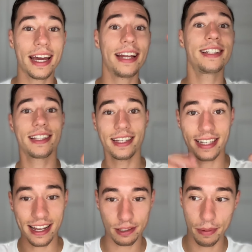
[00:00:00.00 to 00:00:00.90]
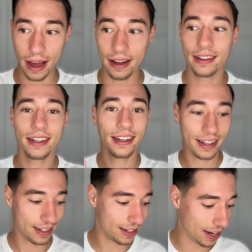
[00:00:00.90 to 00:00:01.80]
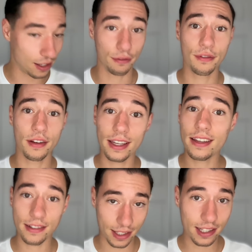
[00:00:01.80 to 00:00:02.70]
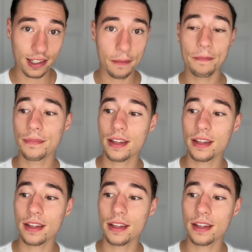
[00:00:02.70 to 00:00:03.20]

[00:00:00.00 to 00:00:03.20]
into the Despia native system.